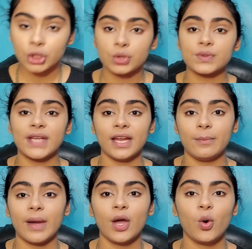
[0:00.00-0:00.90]
To
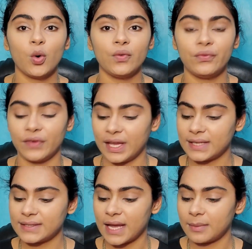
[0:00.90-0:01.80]
set my whole
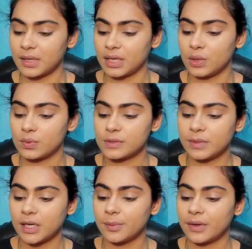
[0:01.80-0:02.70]
face, I'm gonna use
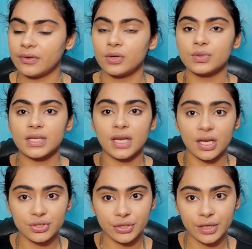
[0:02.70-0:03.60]
Makeup Revolution
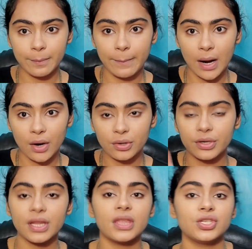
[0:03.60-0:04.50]
Luxury Powder
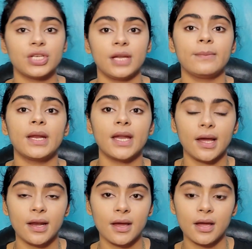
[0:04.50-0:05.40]
in the shade
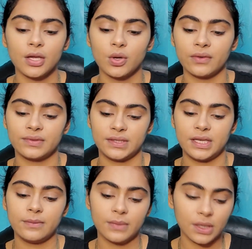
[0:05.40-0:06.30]
Banana. You have
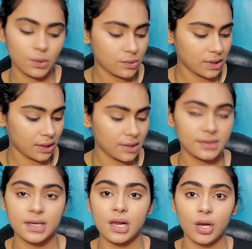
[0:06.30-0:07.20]
seen me using
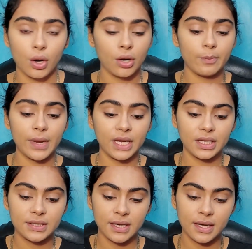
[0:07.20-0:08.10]
this a lot
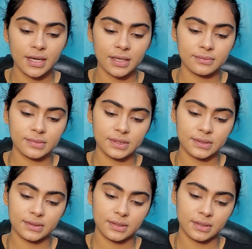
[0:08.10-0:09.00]
many
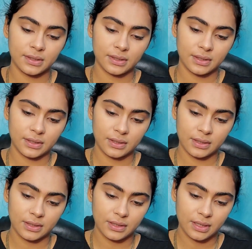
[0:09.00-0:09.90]
times.
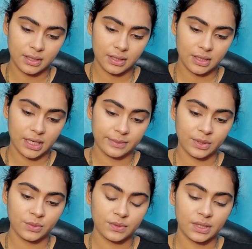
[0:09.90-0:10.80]

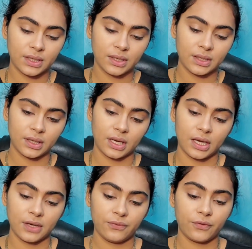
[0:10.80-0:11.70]
I'm using
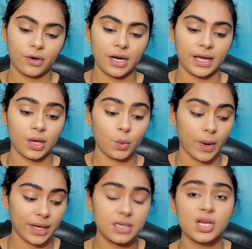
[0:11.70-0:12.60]
it for like
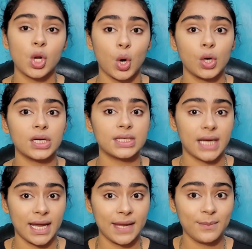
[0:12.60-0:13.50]
quite a long
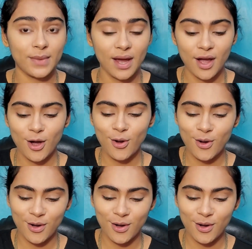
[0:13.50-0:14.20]
time now.